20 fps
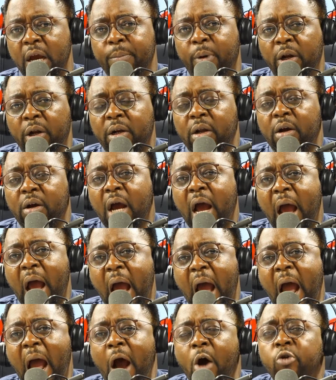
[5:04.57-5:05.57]
but
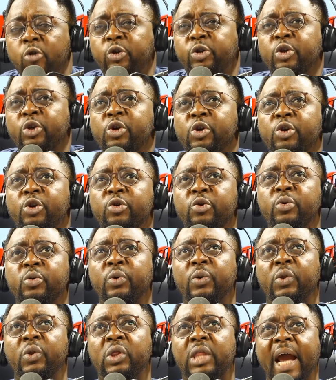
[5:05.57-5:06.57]
how do
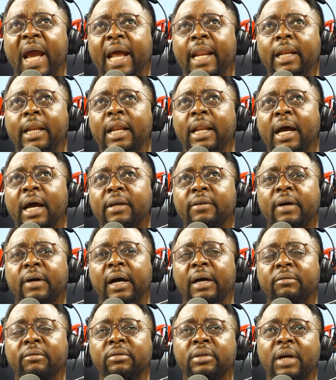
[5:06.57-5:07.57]
you then
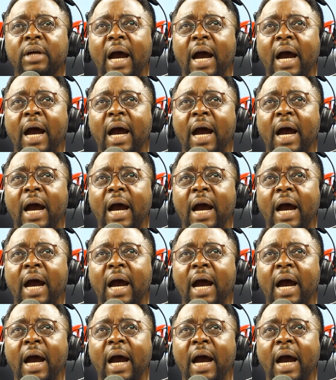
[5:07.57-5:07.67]
uh,